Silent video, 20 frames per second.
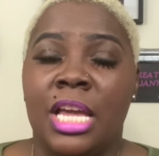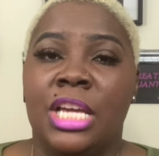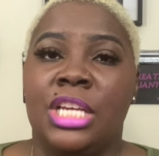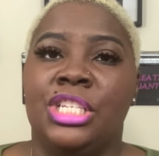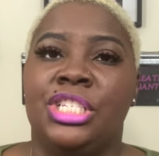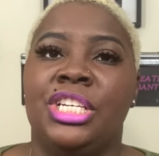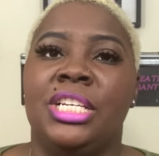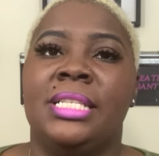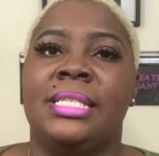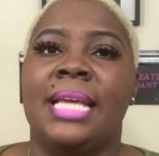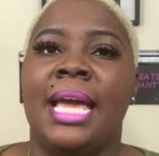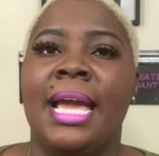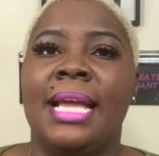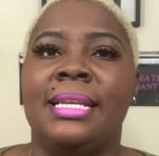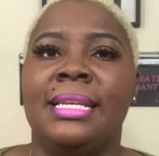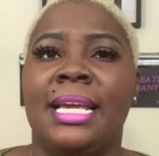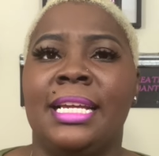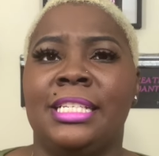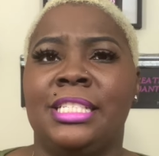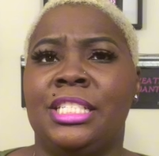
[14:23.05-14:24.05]
She
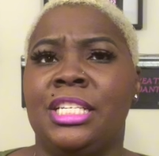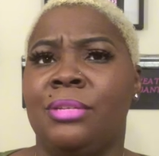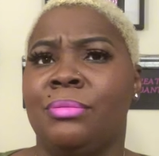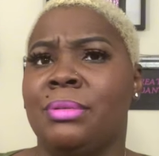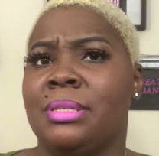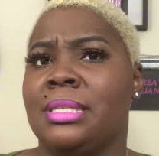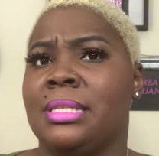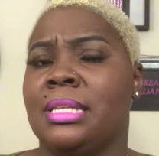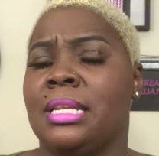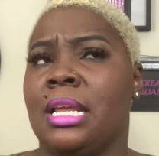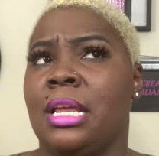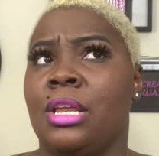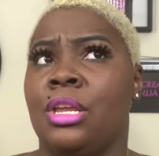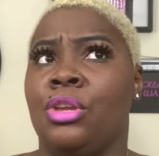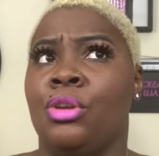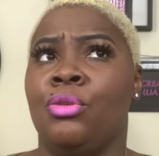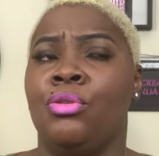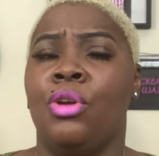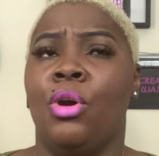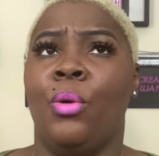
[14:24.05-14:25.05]
said that she was,
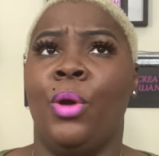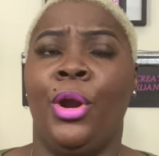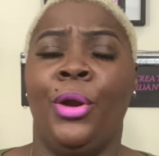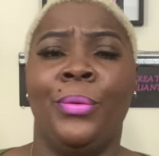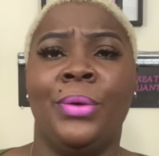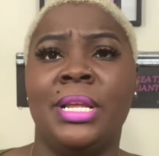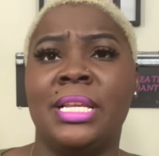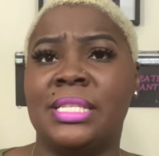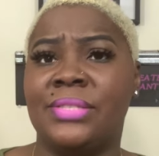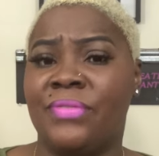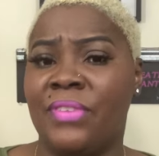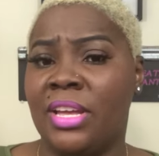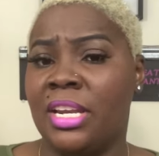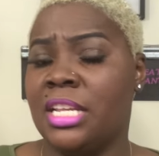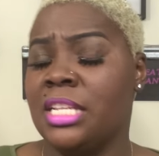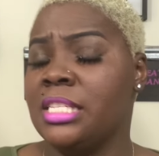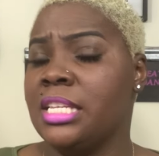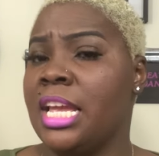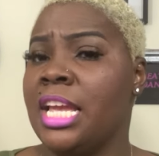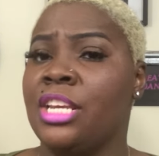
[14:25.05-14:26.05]
you know, hurting his
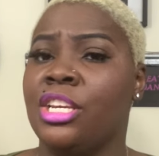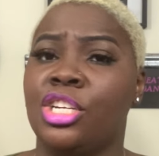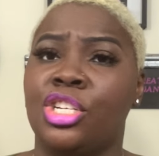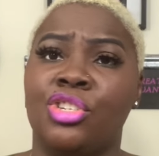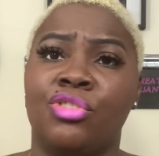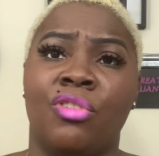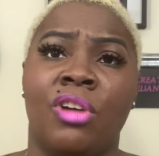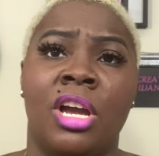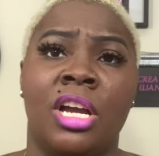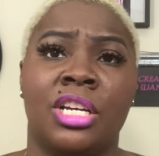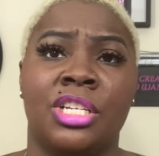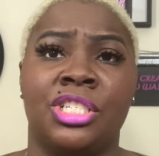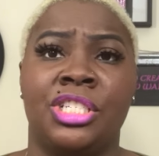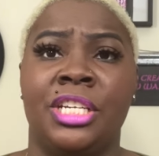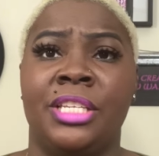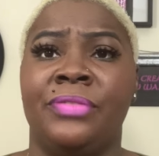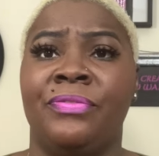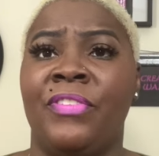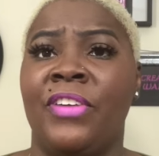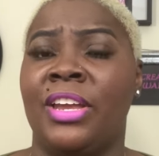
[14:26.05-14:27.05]
feelings in the truck.
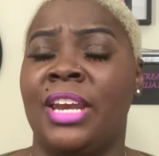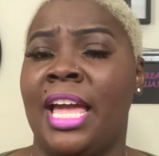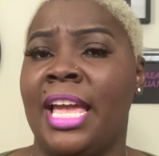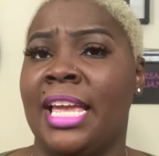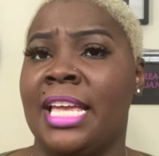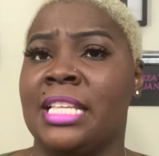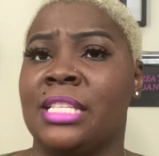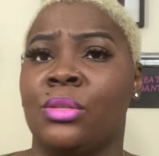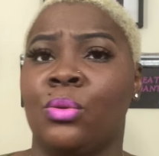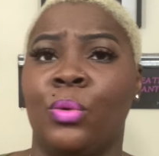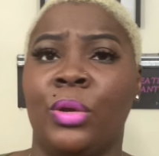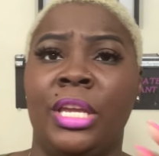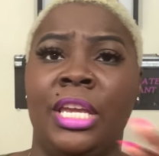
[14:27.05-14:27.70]
She felt like his little